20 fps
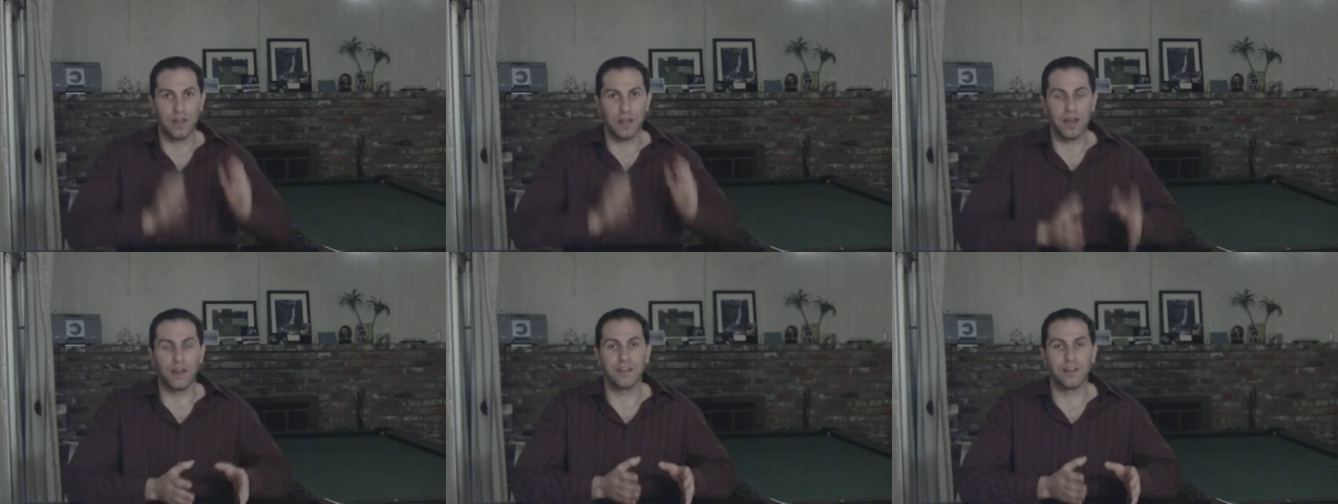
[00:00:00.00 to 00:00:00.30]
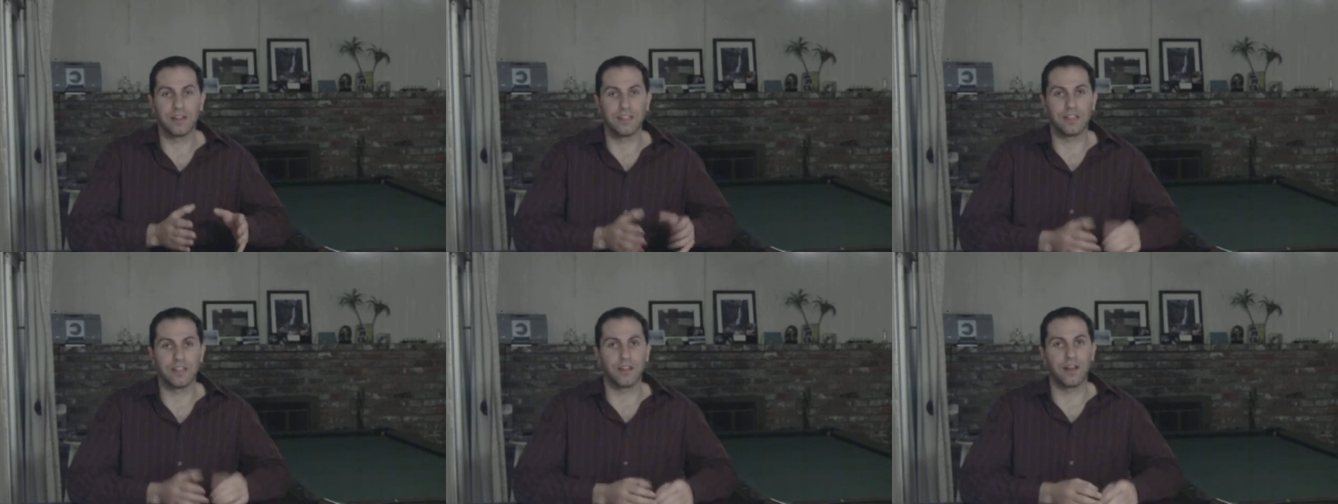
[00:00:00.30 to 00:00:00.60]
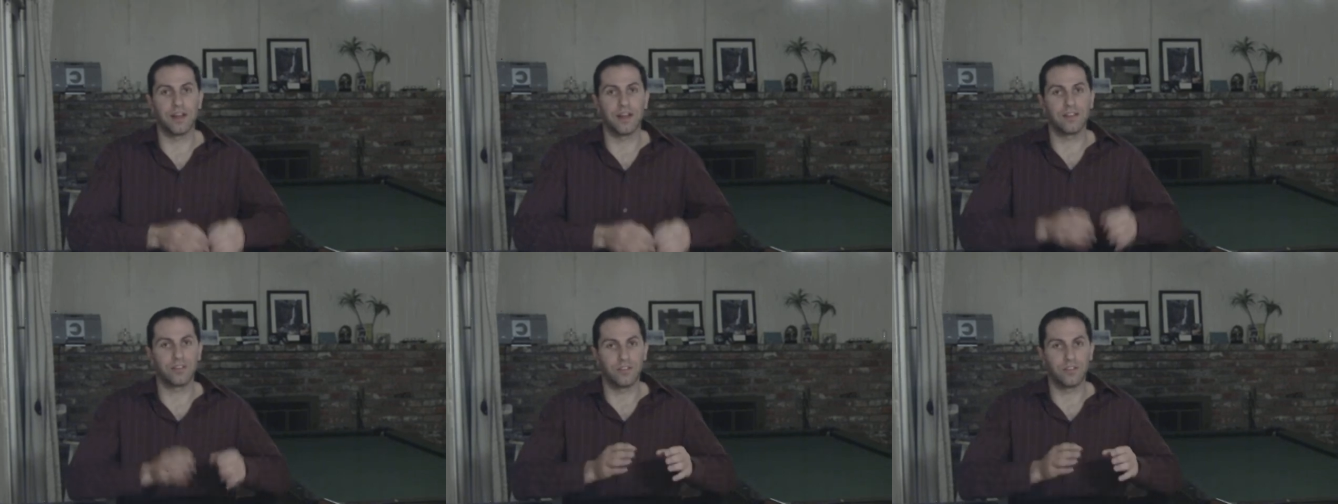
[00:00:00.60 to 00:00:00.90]
LED
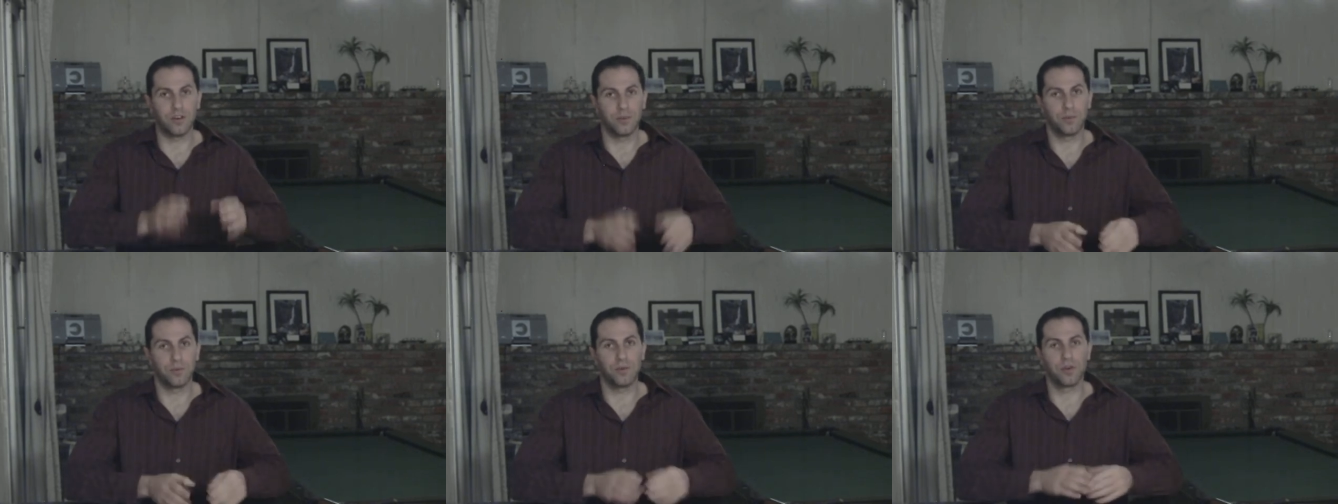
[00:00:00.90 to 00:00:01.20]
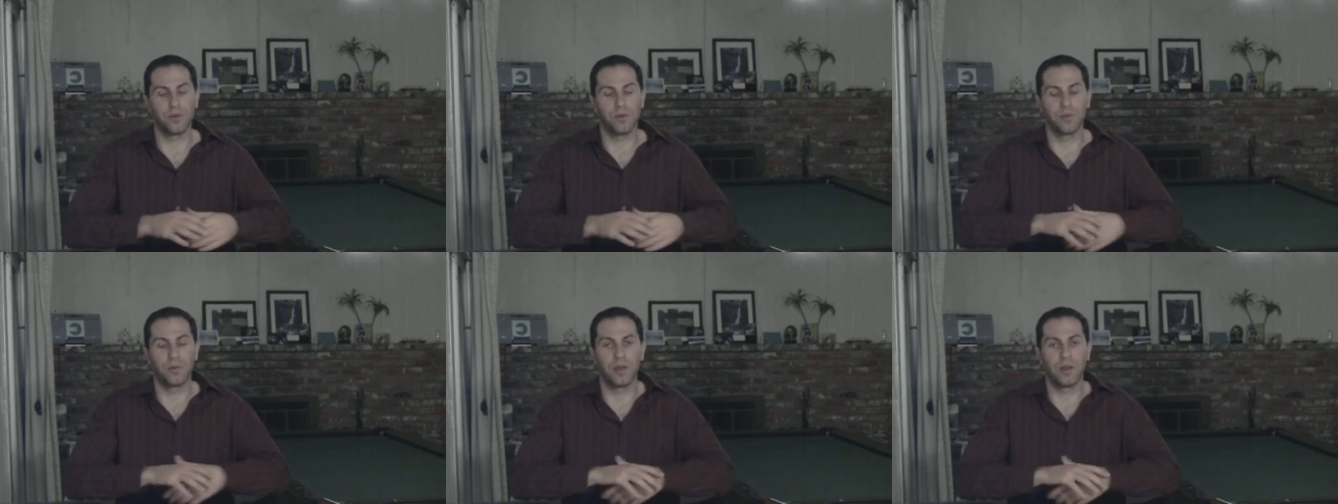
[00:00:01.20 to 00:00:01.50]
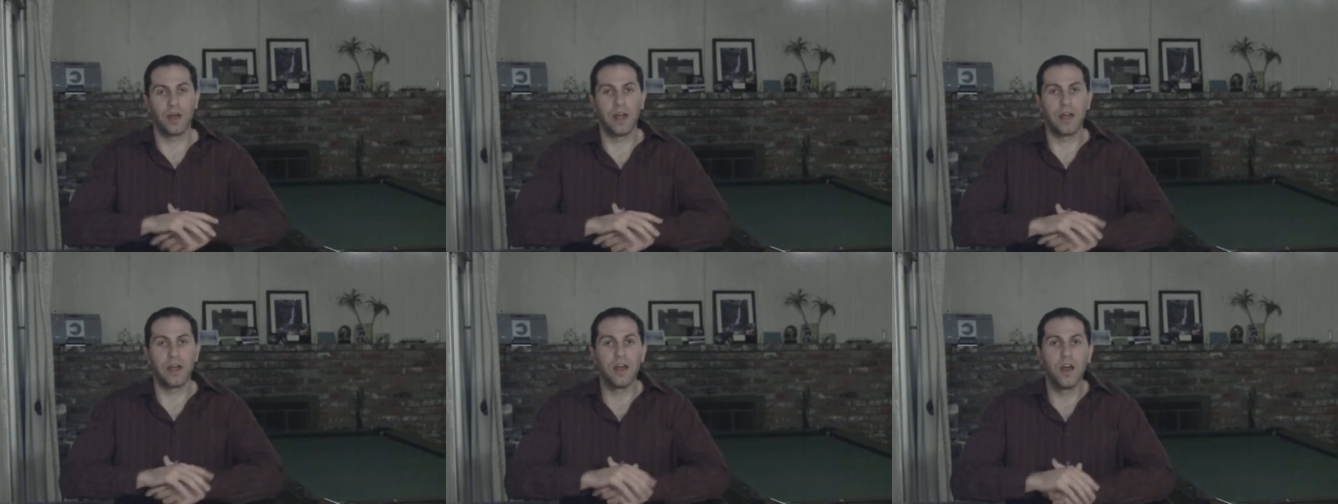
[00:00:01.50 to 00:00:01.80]
lights. They're a pure
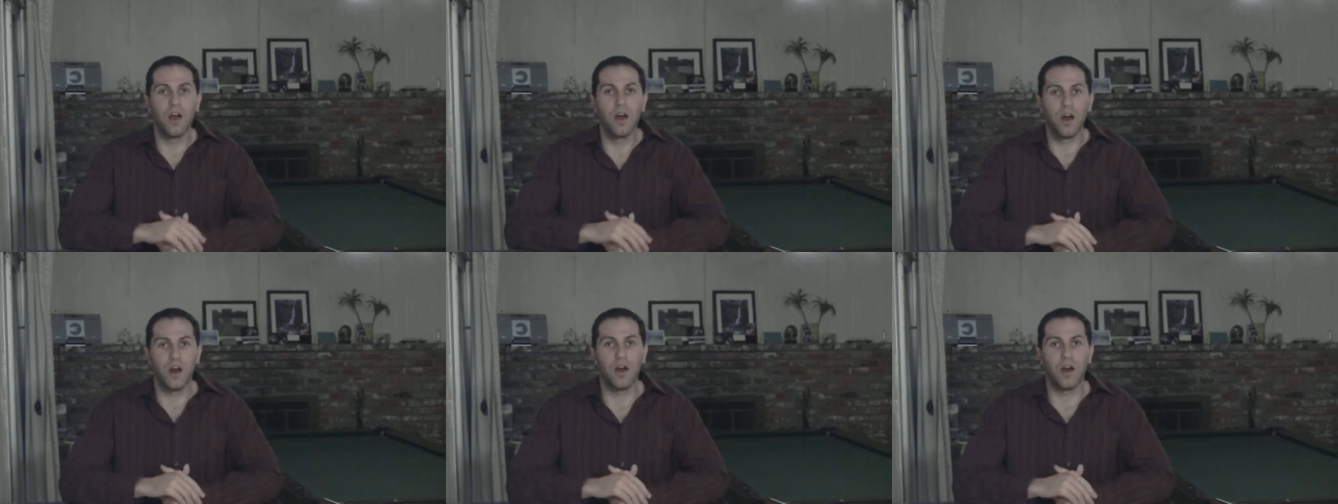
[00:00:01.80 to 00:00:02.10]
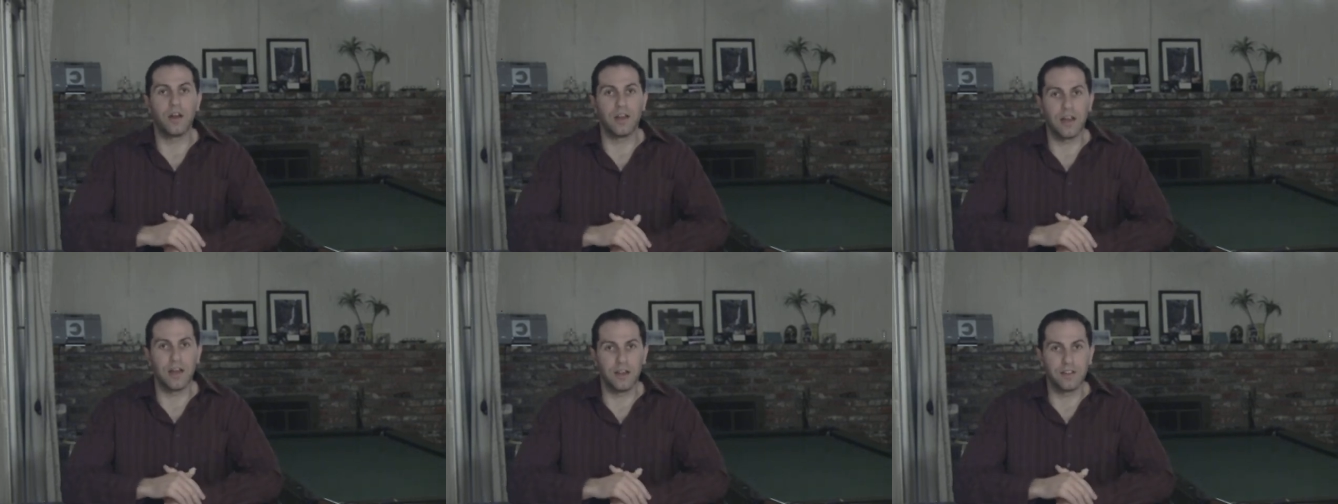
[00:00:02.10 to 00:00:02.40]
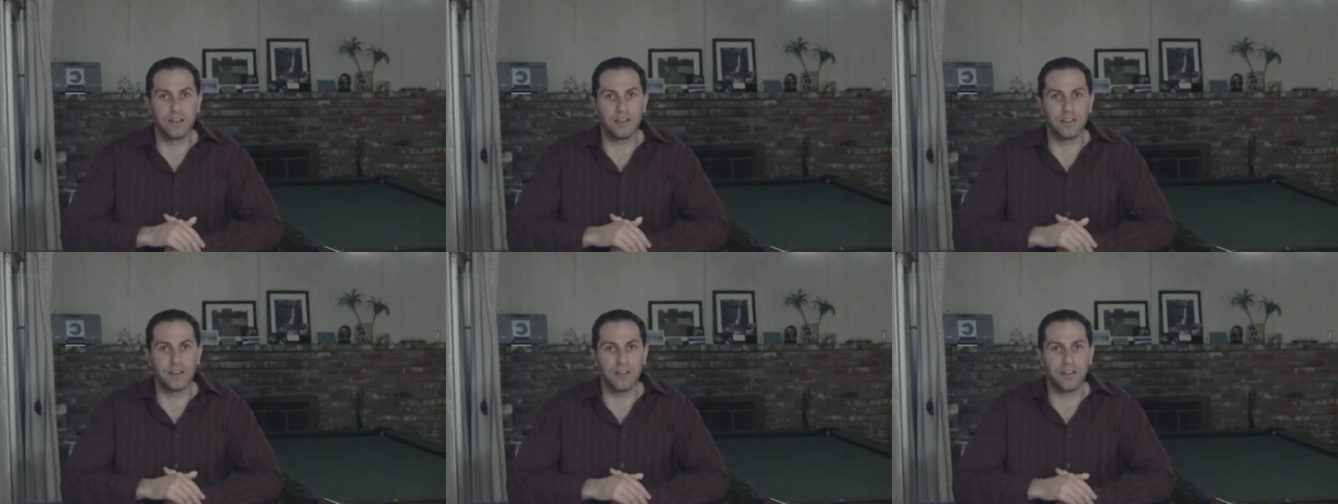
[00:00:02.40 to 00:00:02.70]
play on
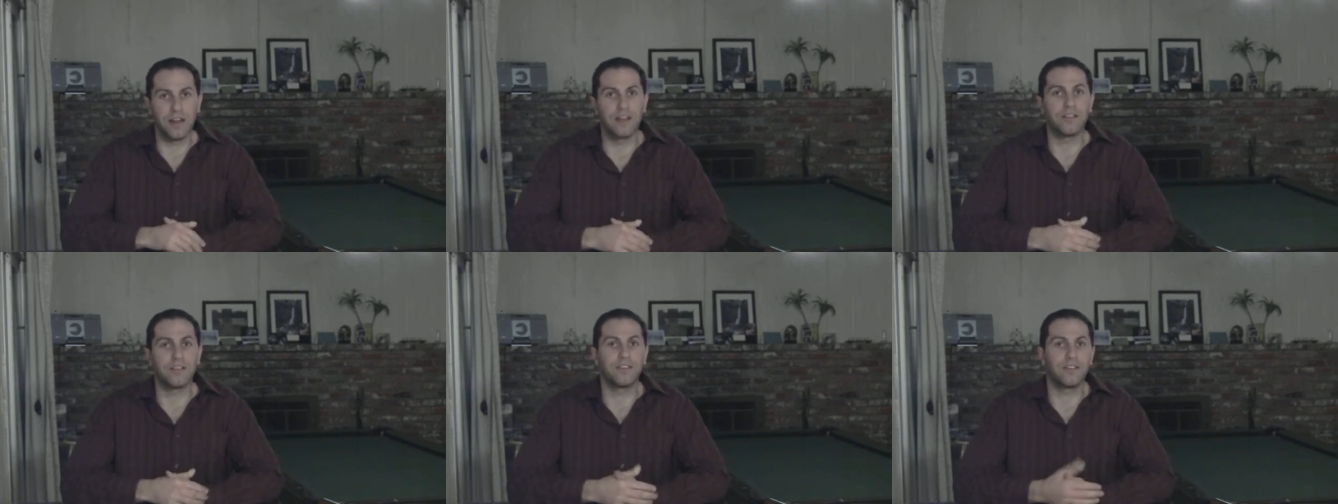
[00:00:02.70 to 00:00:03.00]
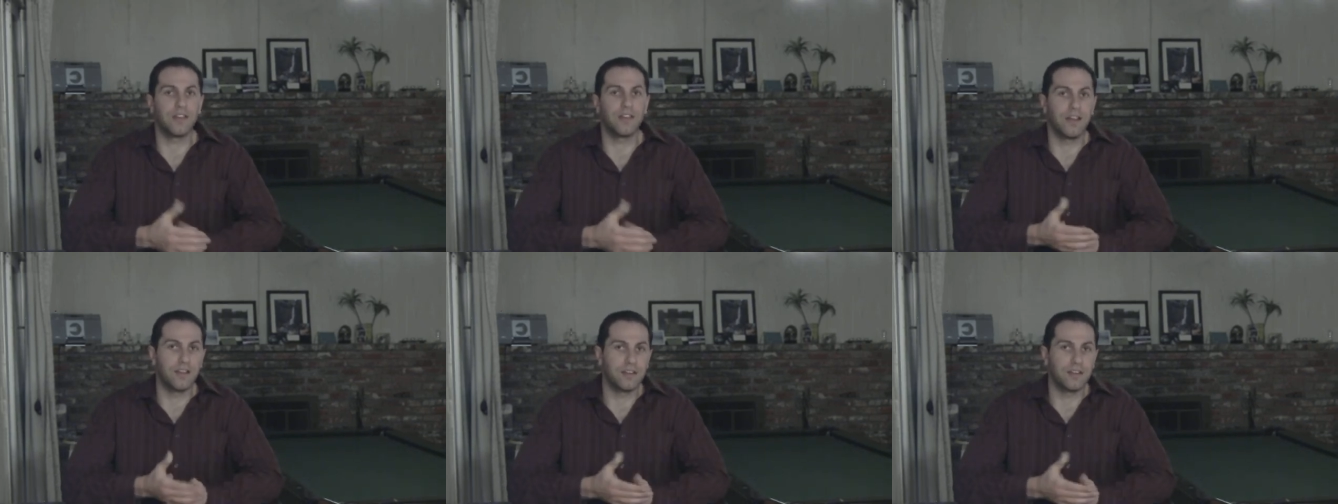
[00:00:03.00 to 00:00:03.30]
LED lights.